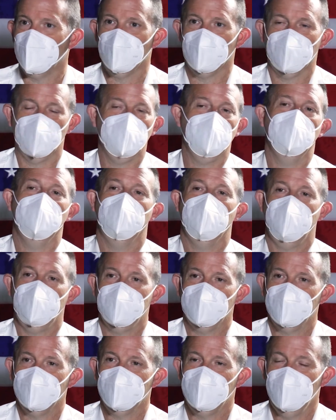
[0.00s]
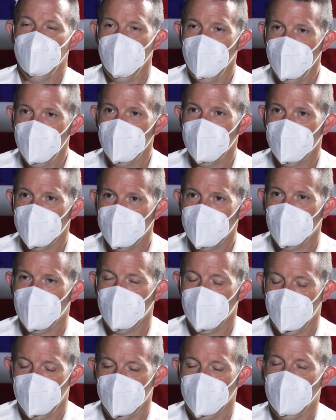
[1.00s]
We're working as a team,
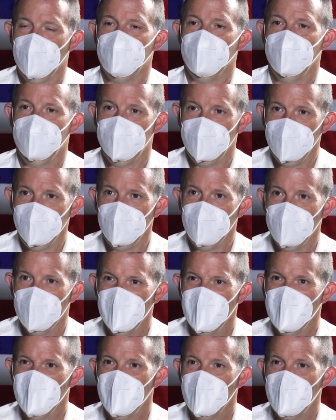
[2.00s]
part of the Montgomery team,